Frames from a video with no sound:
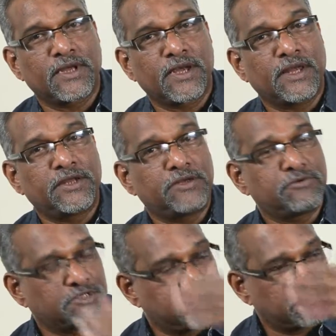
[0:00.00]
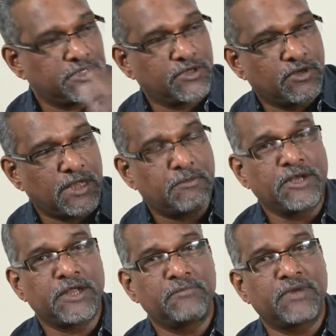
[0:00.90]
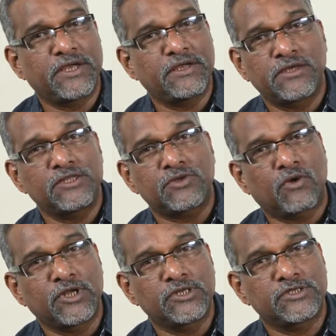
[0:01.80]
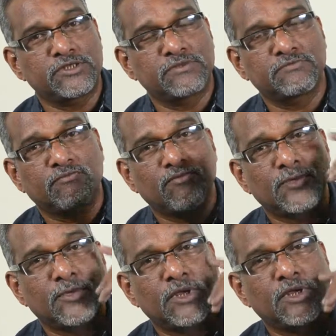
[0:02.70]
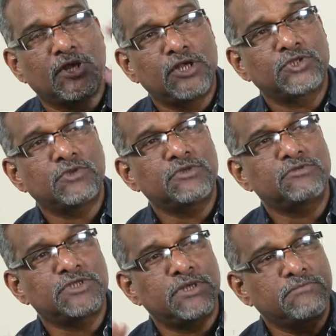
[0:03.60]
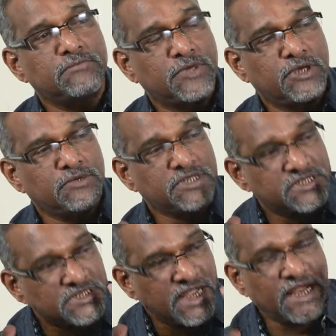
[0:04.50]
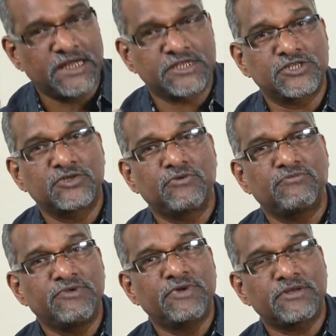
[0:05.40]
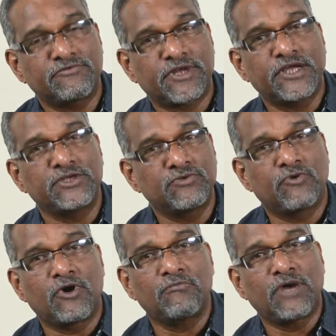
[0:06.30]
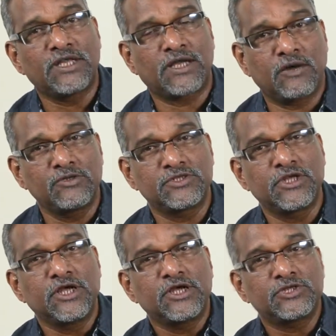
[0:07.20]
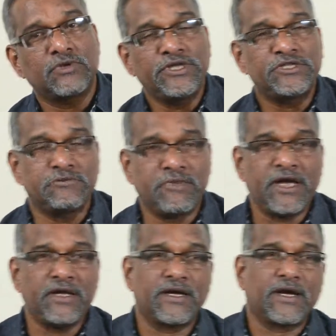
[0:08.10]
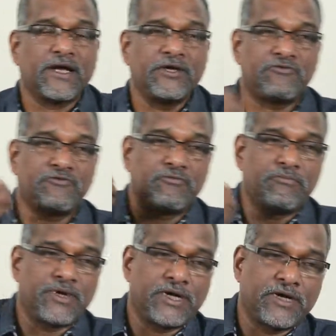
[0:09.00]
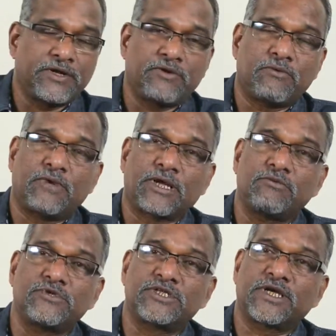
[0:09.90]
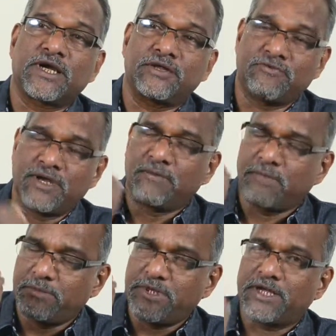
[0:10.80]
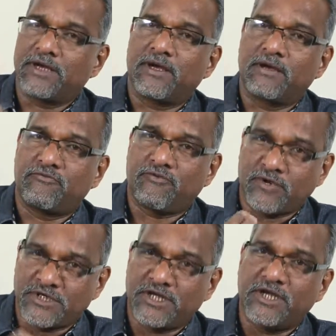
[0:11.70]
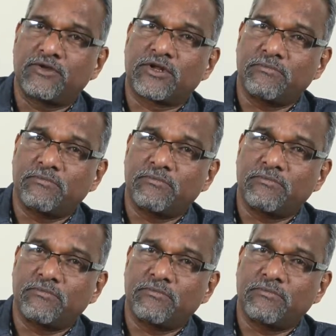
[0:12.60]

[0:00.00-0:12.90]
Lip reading: and it was, you know, abandoned by its owners. So it was it scared us, you know, we were afraid to walk by the house. So it remained a kind of, you know, what I would say, kind of maybe a folktale or a